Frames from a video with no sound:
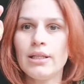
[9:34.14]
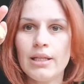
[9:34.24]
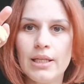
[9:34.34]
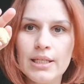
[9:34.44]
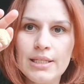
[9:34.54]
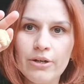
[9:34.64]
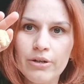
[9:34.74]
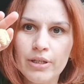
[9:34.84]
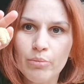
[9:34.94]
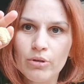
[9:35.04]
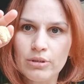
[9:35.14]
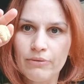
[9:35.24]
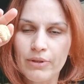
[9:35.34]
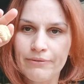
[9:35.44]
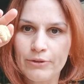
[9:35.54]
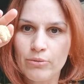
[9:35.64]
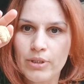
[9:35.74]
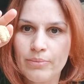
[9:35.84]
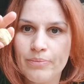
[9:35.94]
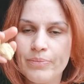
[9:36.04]
these are the balls of
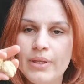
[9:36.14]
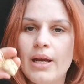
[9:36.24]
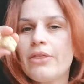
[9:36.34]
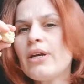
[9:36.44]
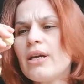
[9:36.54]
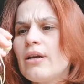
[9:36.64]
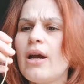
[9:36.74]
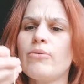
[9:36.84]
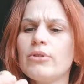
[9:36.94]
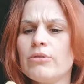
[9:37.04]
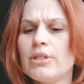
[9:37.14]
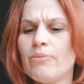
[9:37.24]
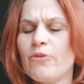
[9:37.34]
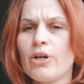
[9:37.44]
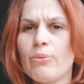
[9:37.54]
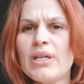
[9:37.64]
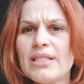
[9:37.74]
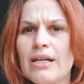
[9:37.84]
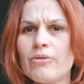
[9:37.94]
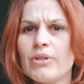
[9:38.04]
leftover. I think I will use them for a
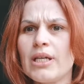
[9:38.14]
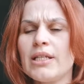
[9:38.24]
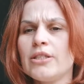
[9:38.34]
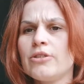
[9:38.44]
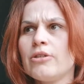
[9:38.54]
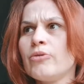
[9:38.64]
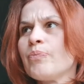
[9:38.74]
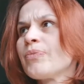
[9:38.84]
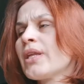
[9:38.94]
waist yarn when I need, you know,